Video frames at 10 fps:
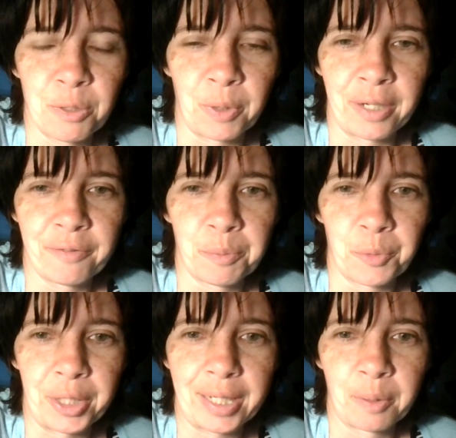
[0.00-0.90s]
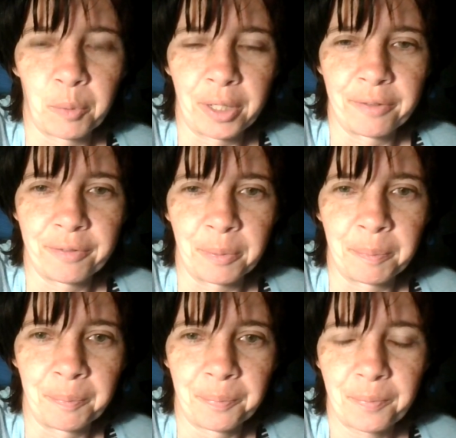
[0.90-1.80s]
one of them reading and one of
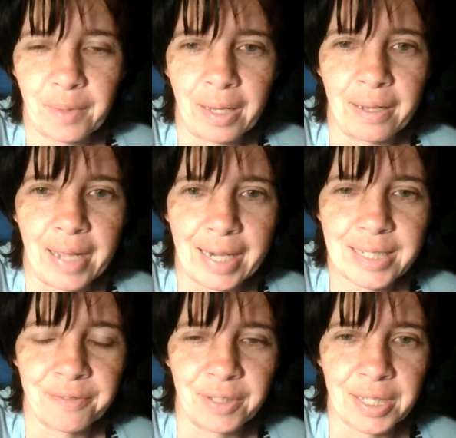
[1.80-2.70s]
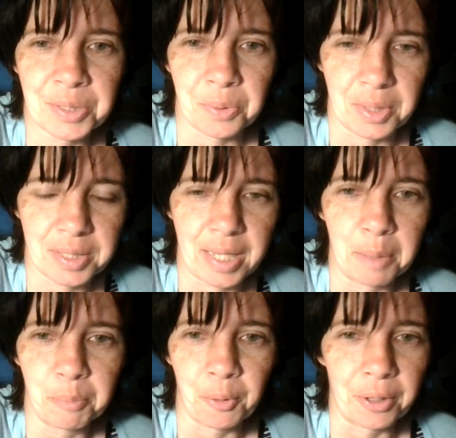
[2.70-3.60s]
them activities with the
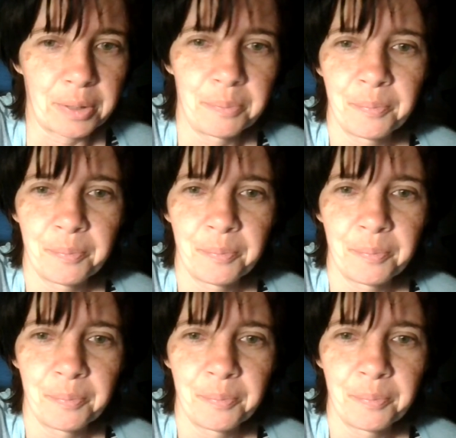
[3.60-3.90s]
same board.